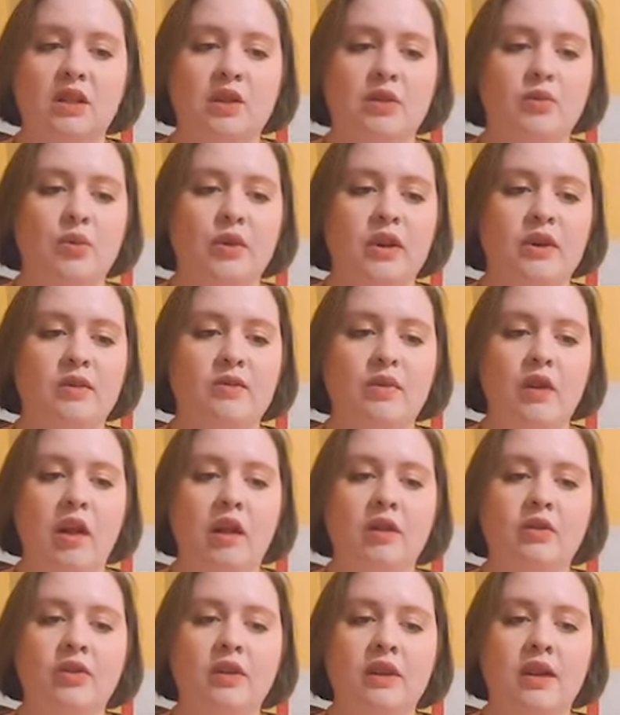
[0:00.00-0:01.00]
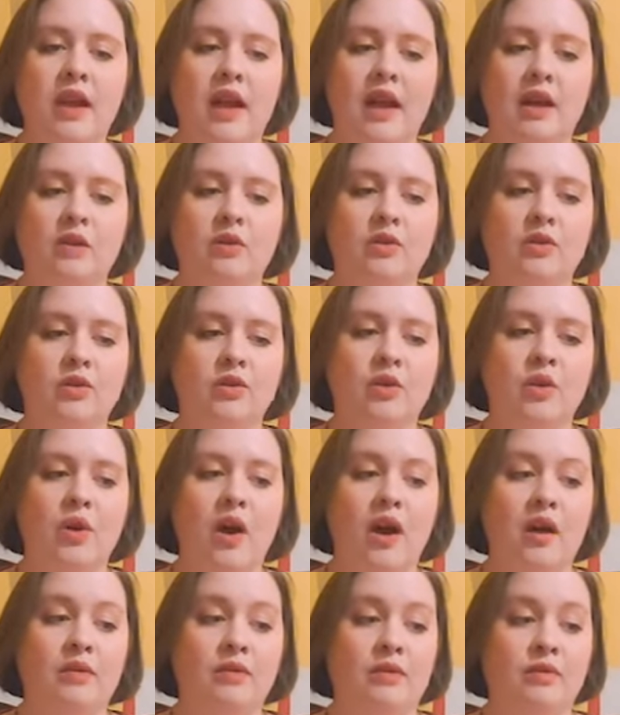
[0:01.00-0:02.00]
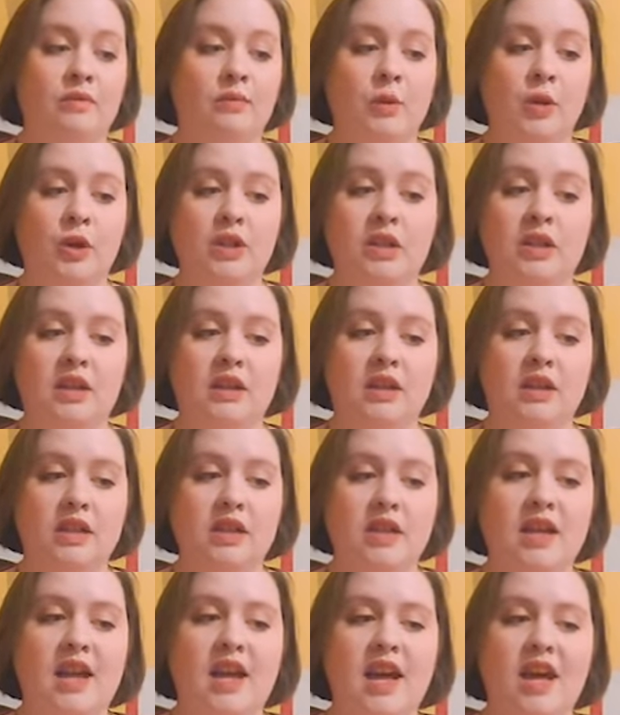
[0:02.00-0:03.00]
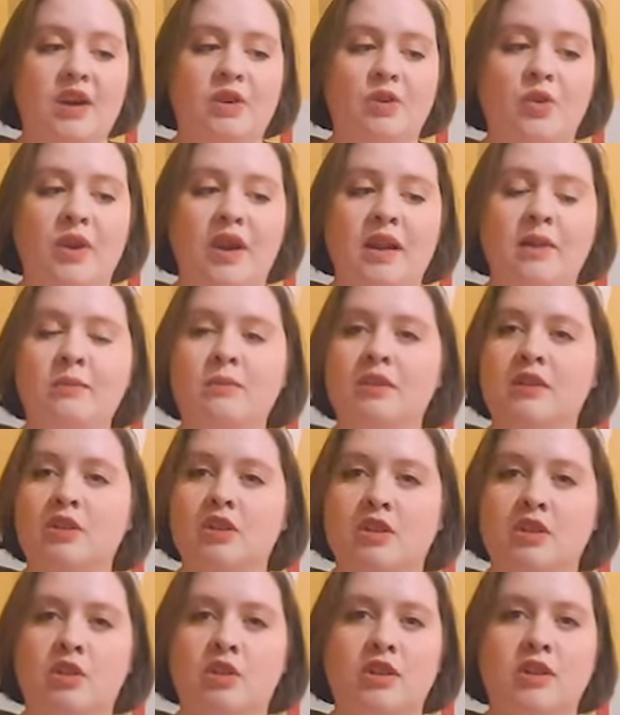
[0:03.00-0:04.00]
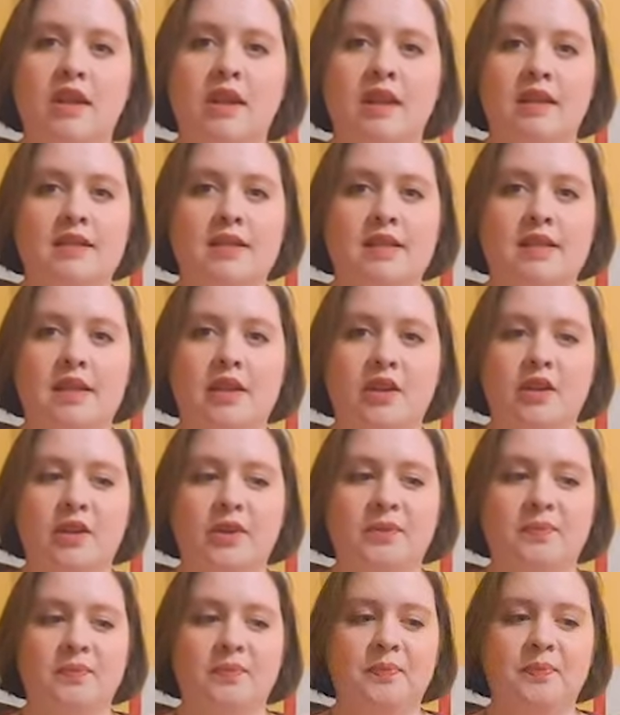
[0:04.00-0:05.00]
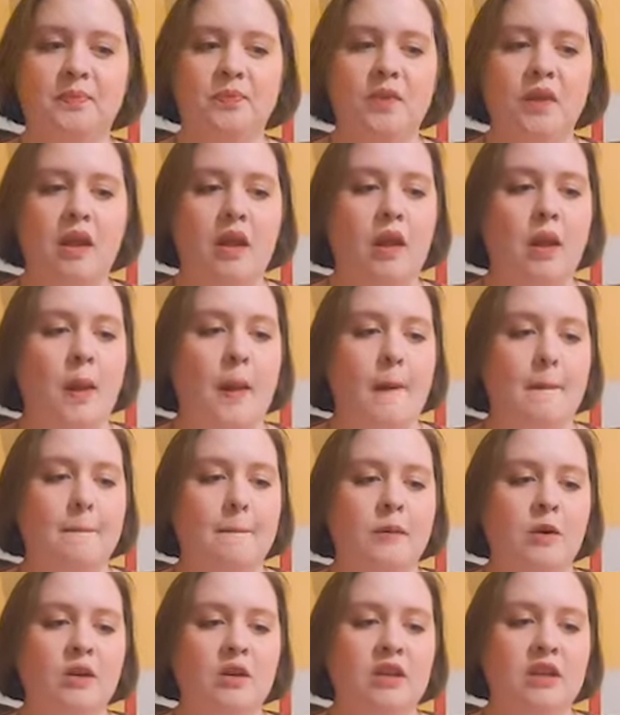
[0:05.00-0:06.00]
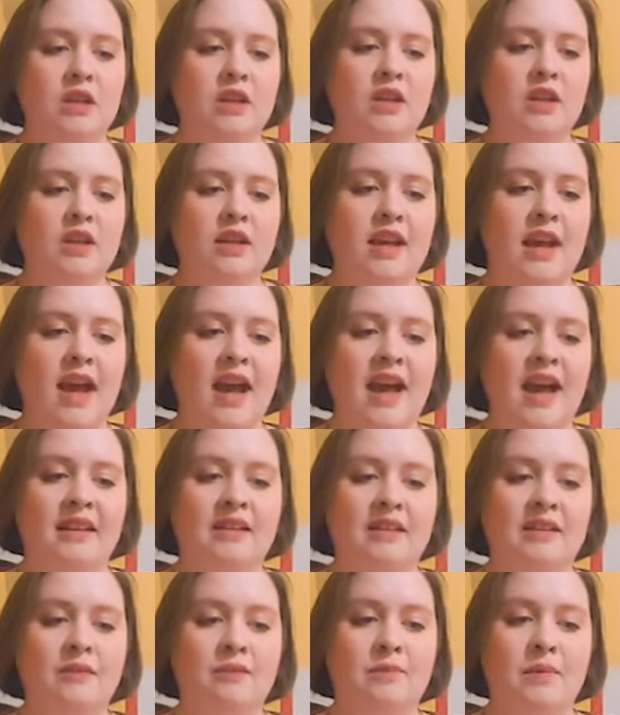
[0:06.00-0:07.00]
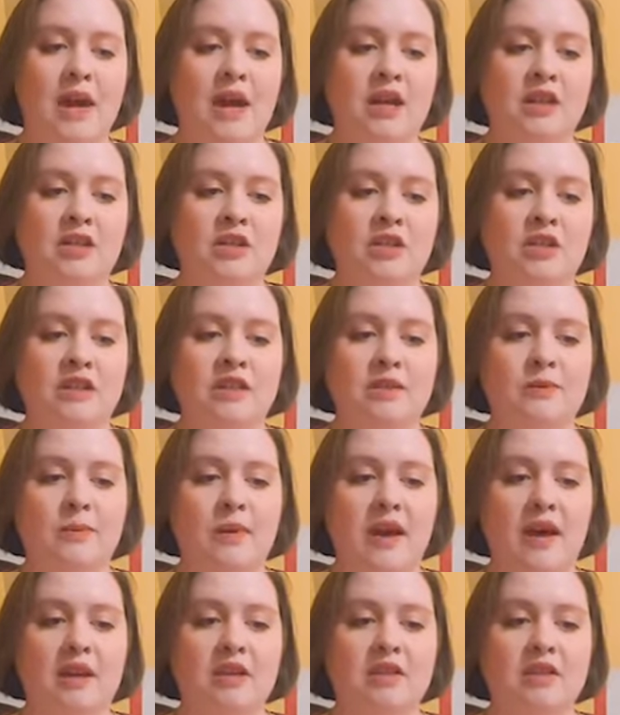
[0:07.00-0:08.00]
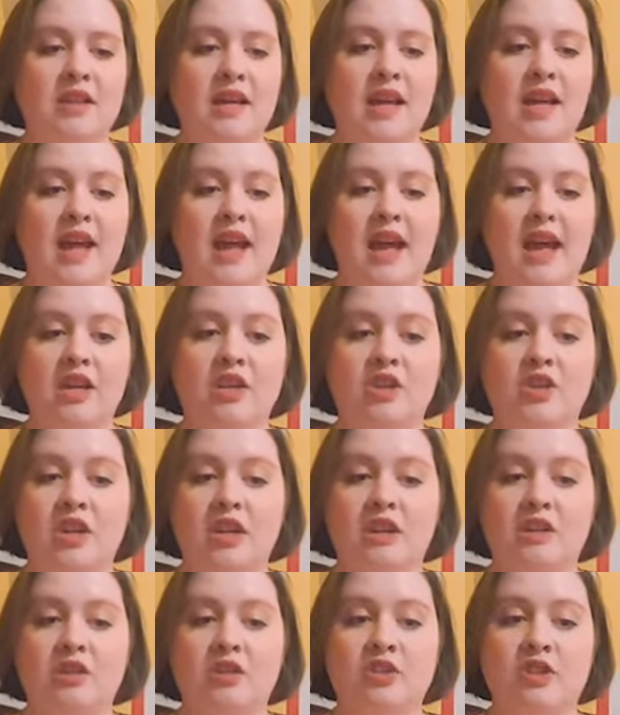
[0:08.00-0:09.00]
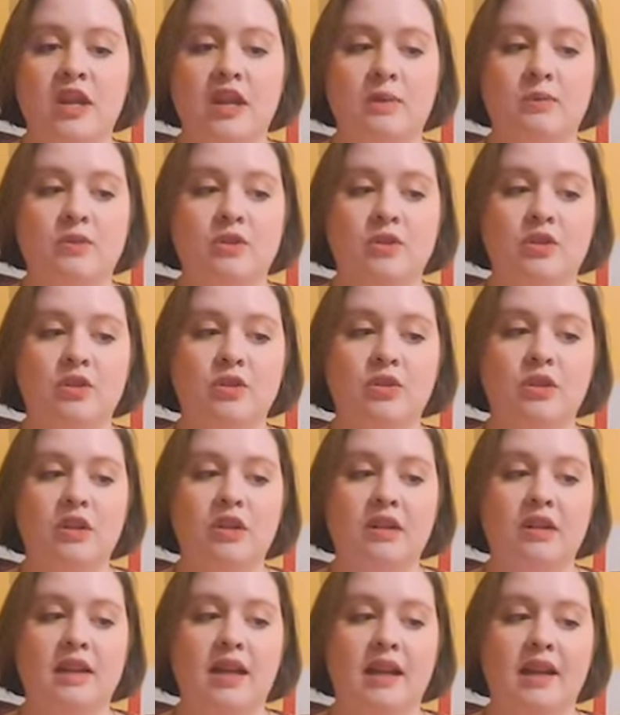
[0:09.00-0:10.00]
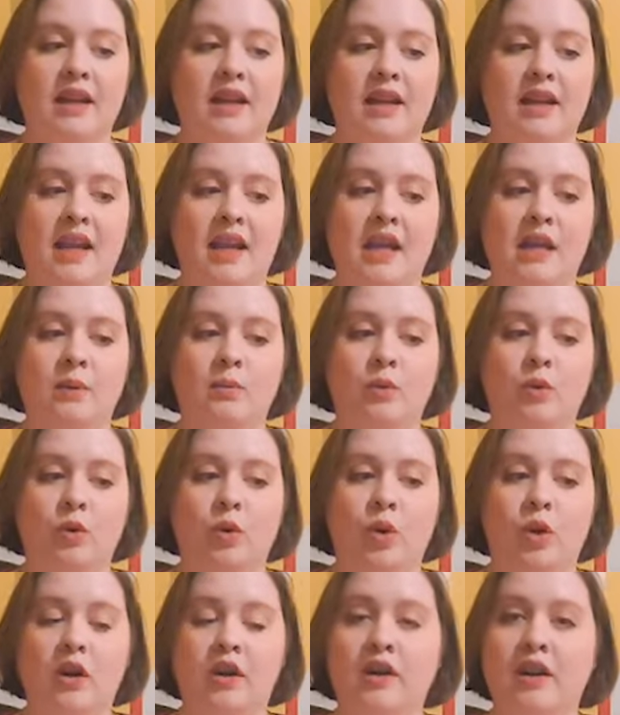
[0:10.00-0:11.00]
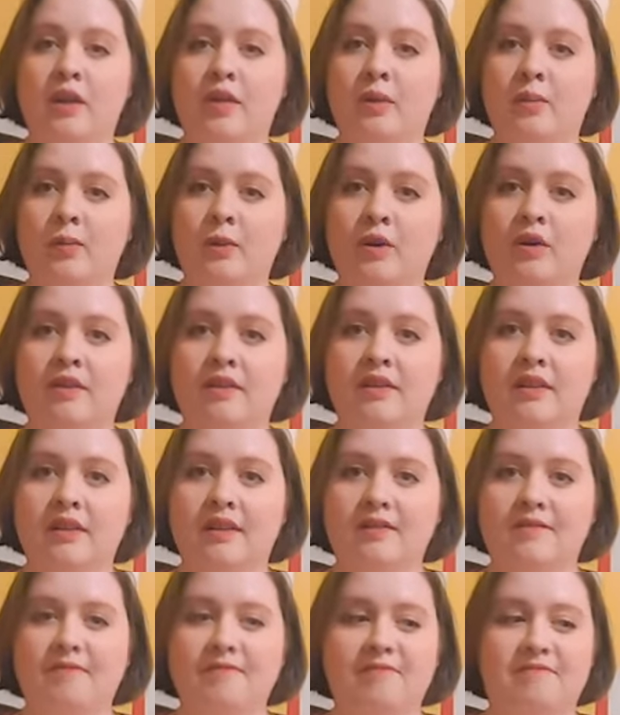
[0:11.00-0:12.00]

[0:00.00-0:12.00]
For he followed the counsel of Merlin, a great magician and seer. Merlin could cast magic spells and change shapes to look like an animal or another person.